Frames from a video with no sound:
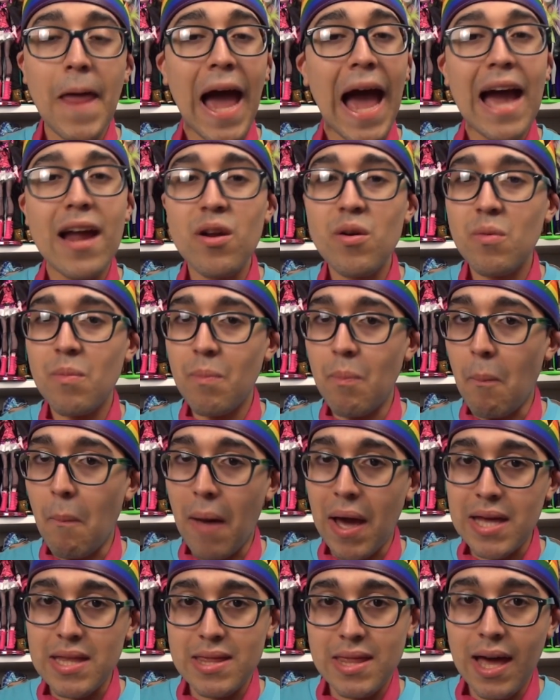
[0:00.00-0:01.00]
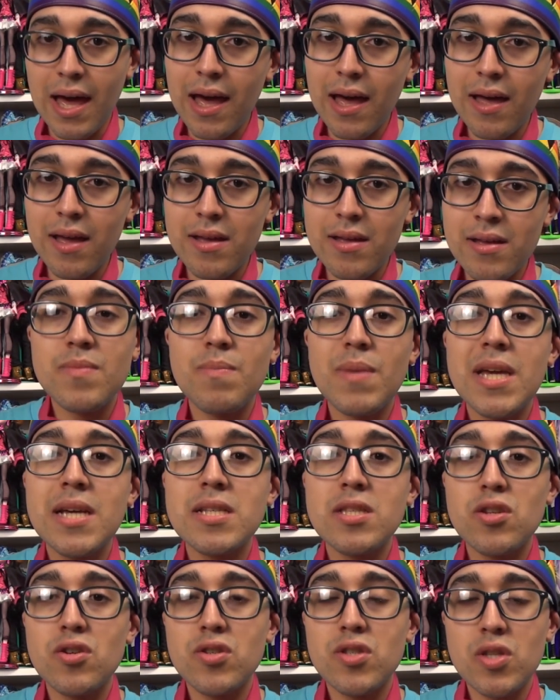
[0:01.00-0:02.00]
I don't mind that
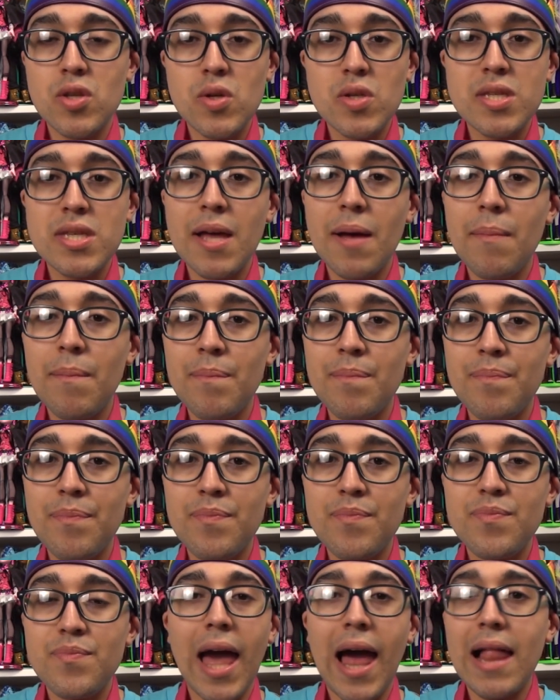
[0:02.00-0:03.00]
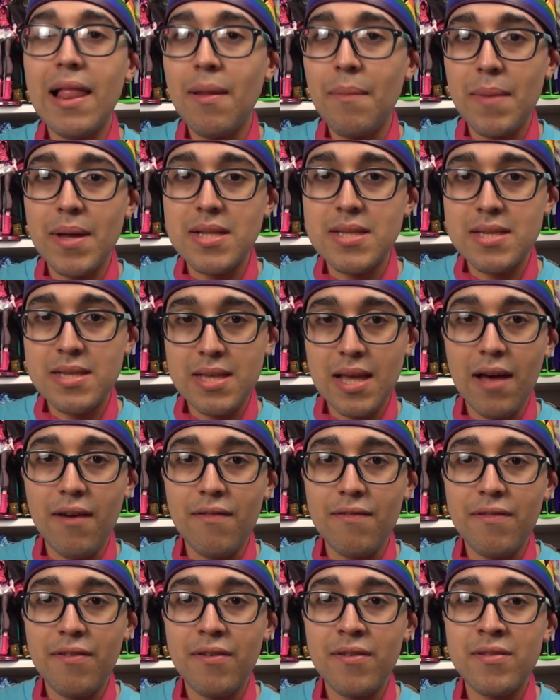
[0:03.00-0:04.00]
because there's still some elements
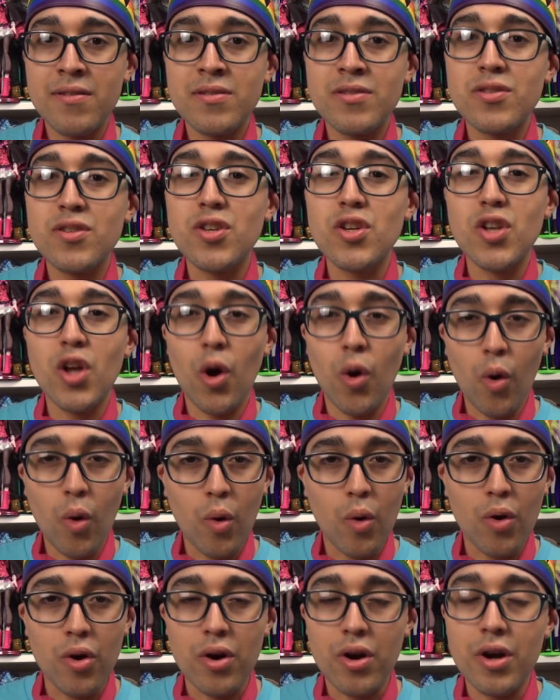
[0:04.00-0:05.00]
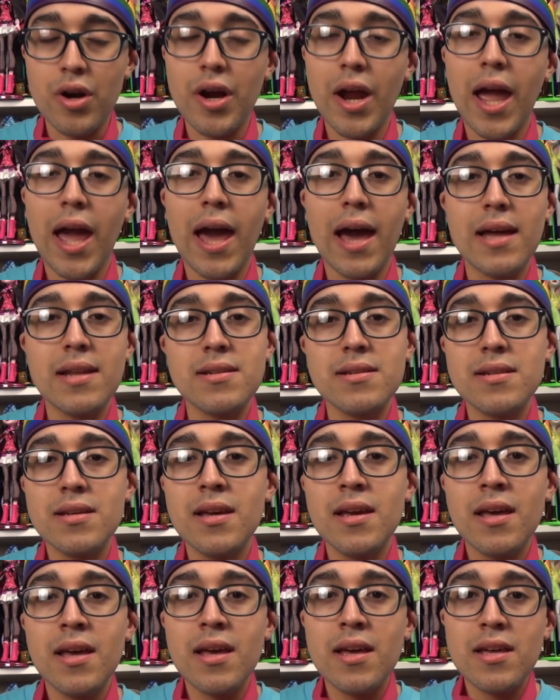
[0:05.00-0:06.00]
of, you know, horror and,
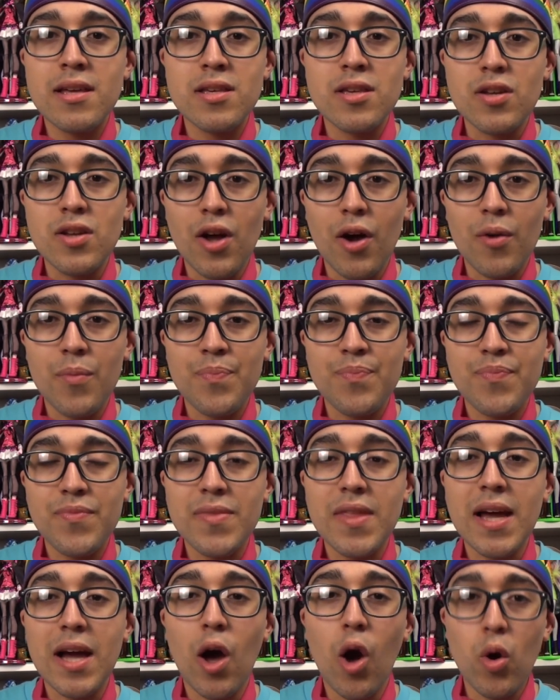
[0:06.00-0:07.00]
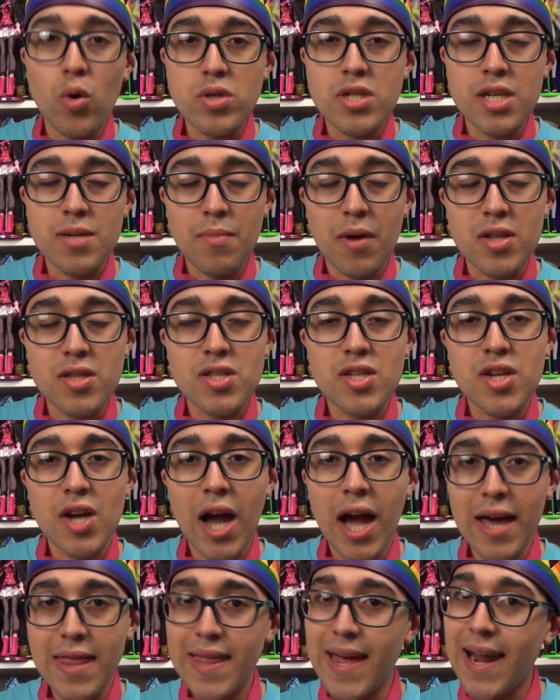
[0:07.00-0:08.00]
you know, the OG Monster
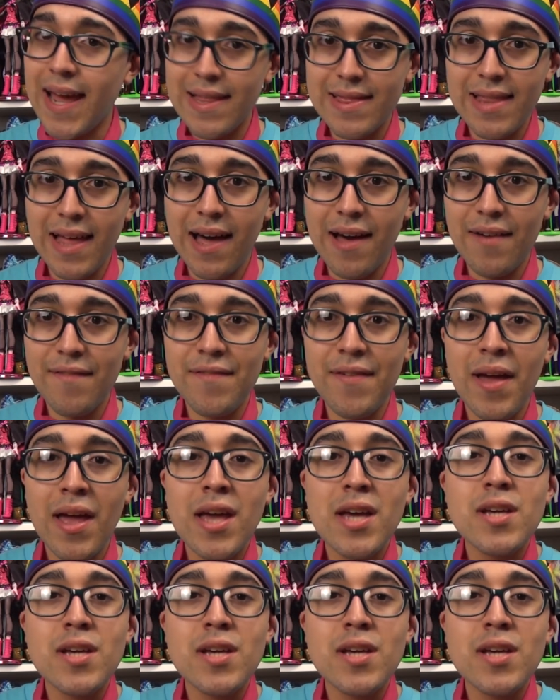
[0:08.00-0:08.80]
High that I love.